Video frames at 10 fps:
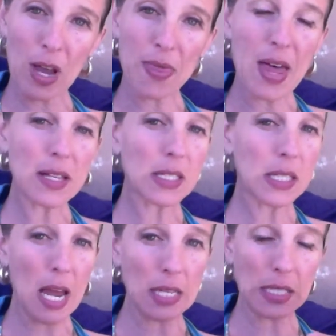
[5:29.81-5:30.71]
and that
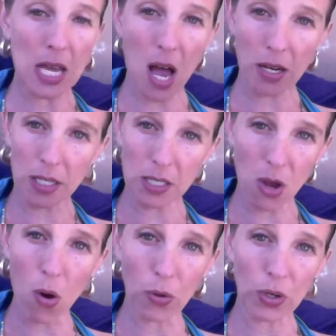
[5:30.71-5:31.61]
stands on its
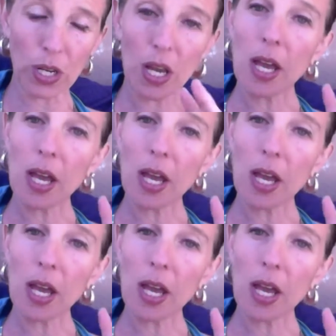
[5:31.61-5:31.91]
own.